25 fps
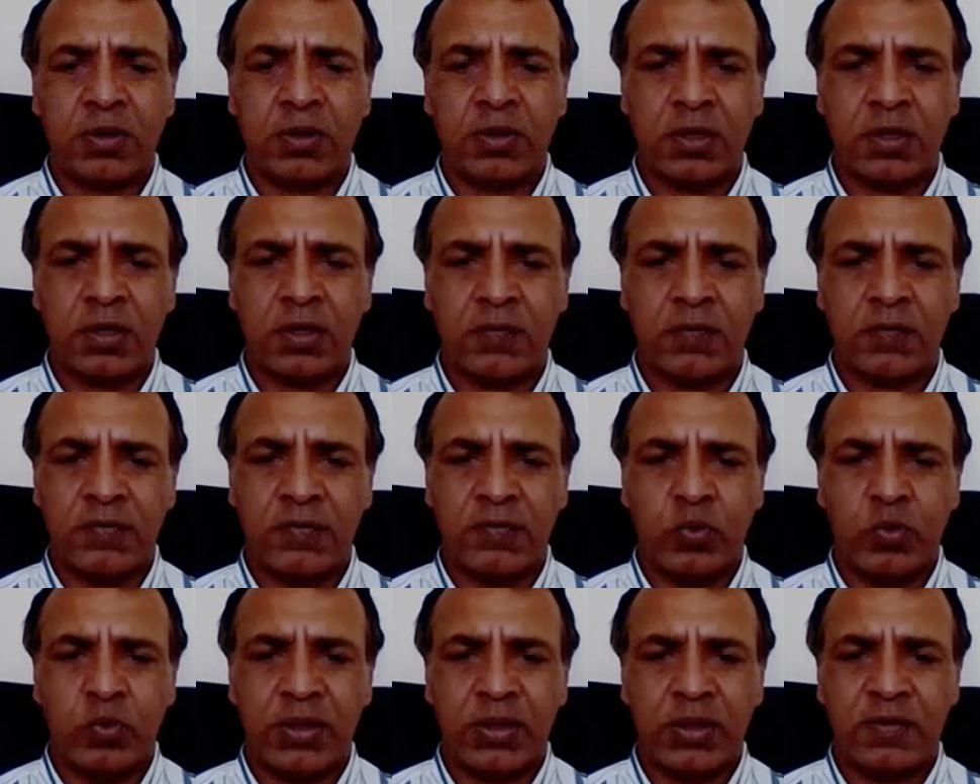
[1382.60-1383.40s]
doses of
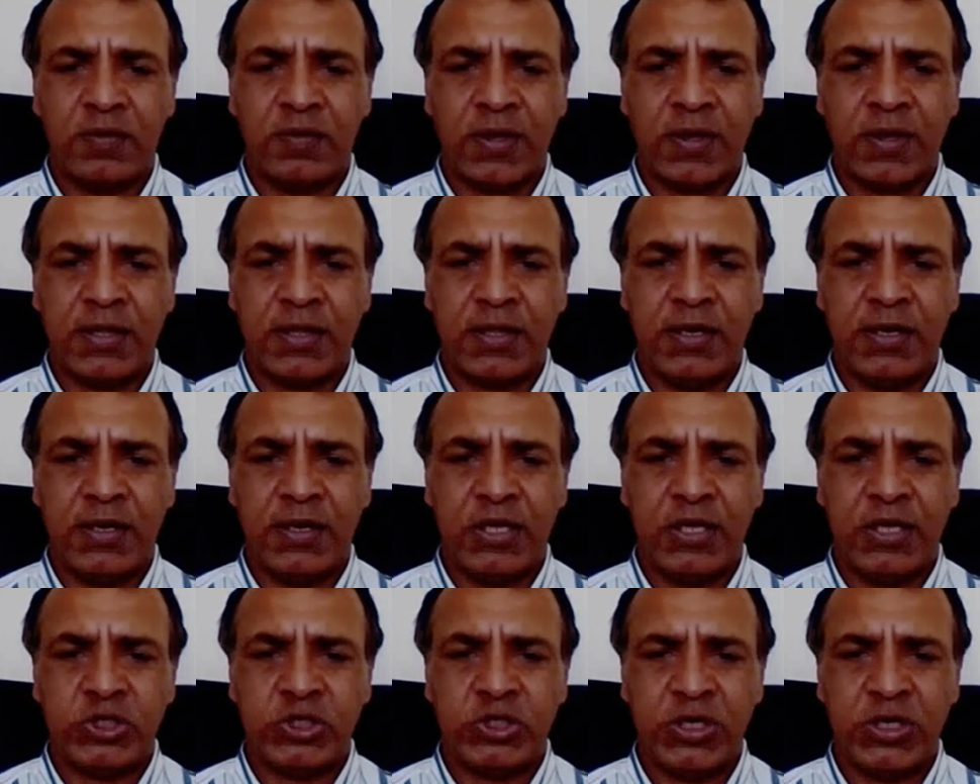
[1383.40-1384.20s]
influenza vaccine
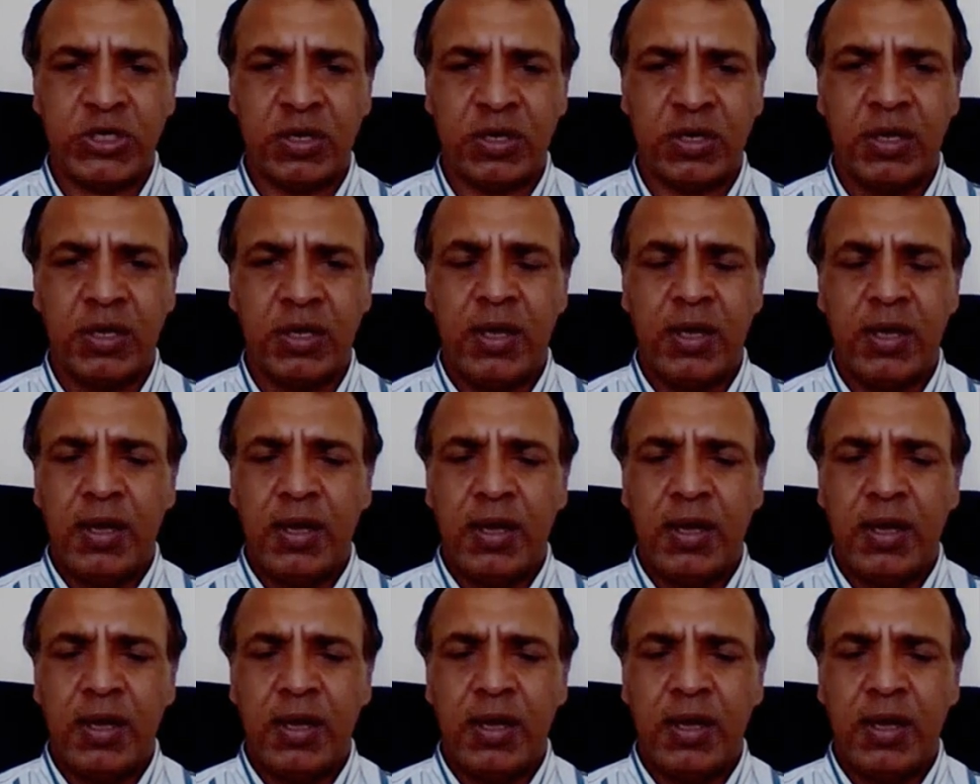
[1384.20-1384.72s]
each year.